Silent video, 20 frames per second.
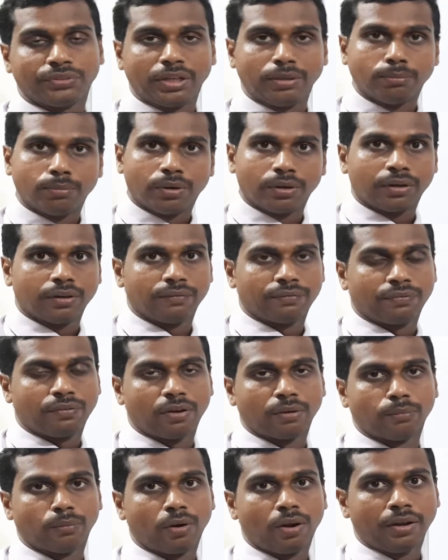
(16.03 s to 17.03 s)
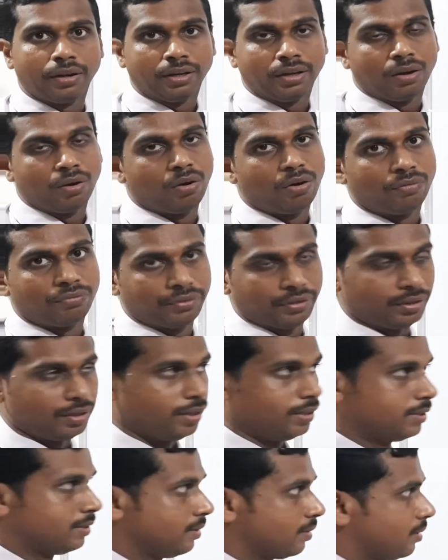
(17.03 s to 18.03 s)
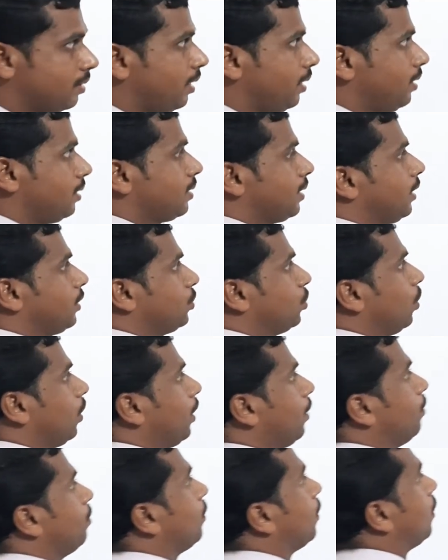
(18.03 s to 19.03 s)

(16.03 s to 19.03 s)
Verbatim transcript: the important formula in law of indices. That is actually,